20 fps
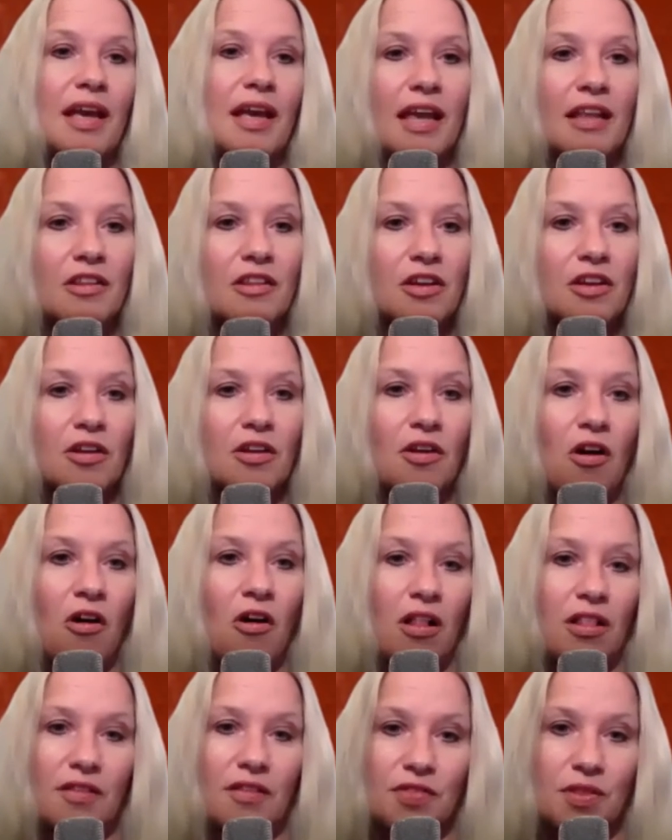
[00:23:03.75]
and look at
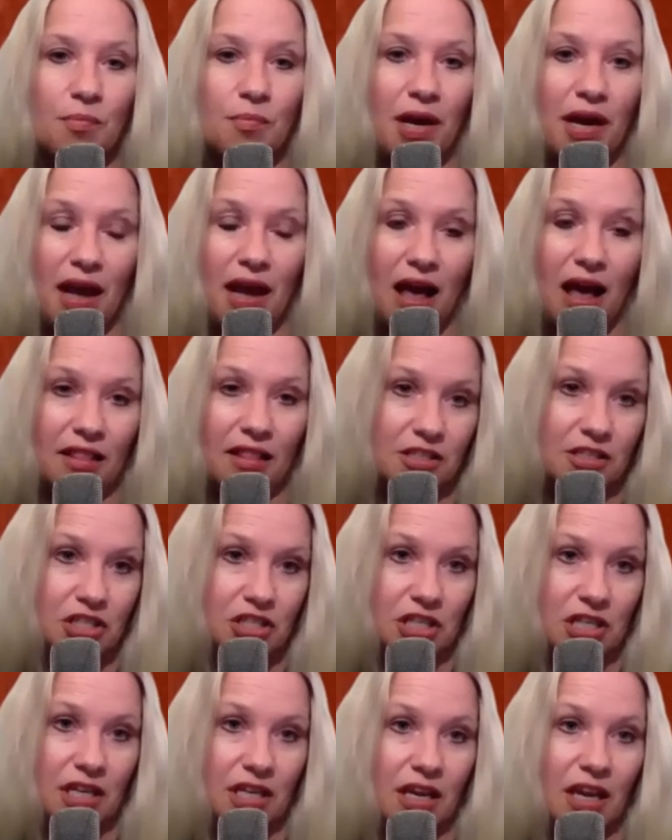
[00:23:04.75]
all of the
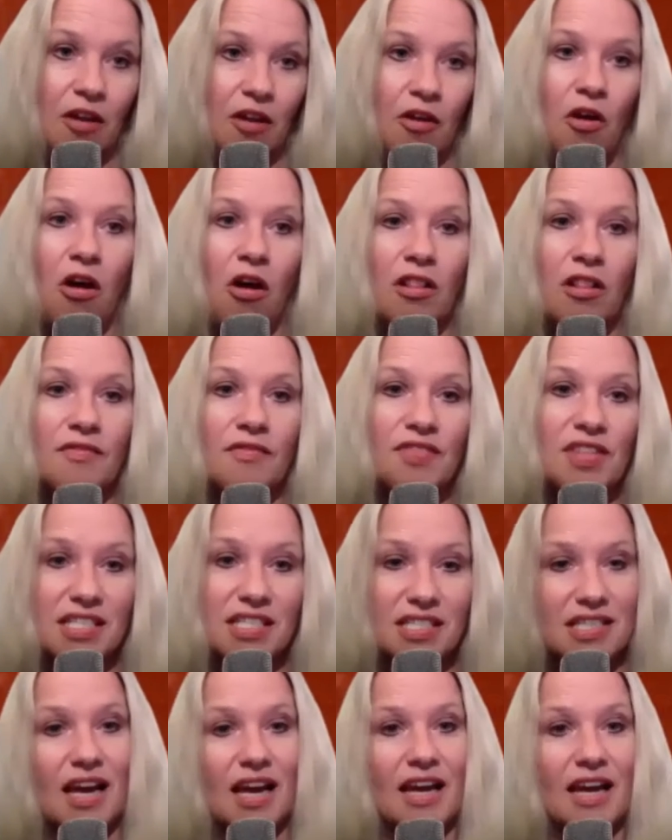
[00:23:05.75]
biology and all of the
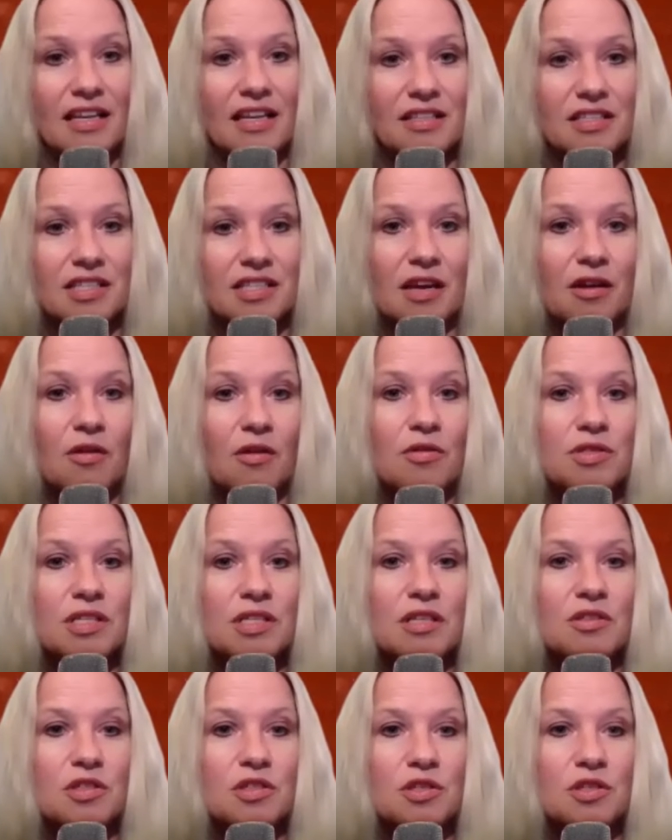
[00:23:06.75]
science that goes
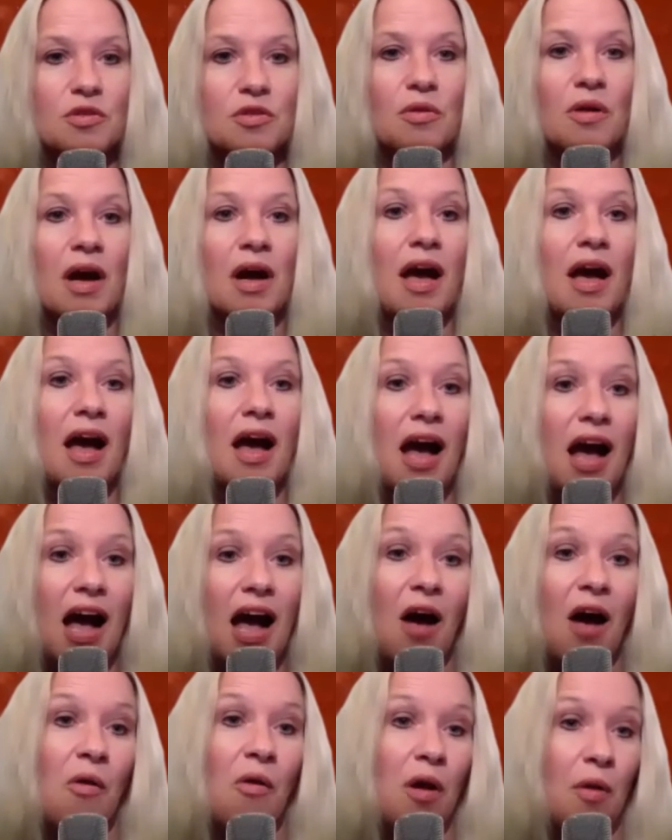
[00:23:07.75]
into
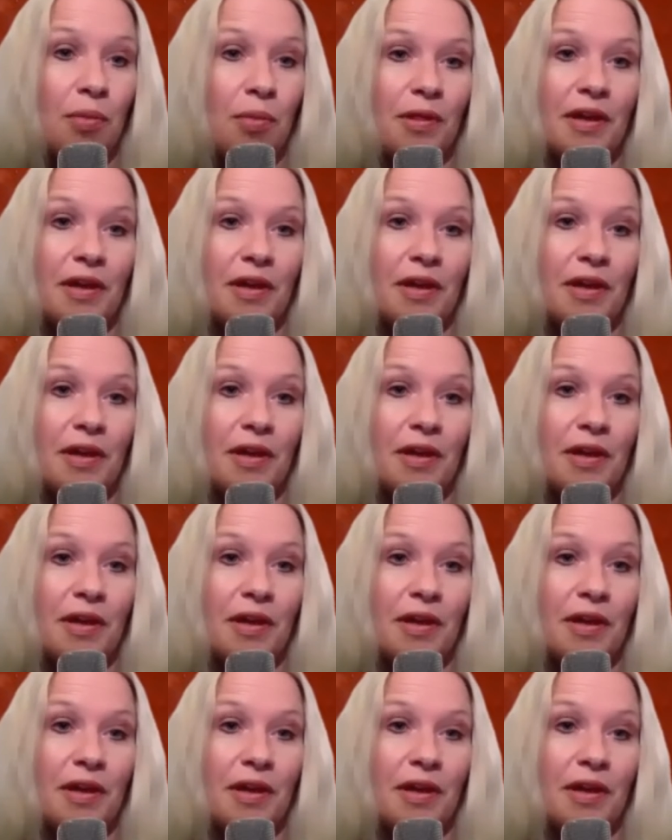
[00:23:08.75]
how a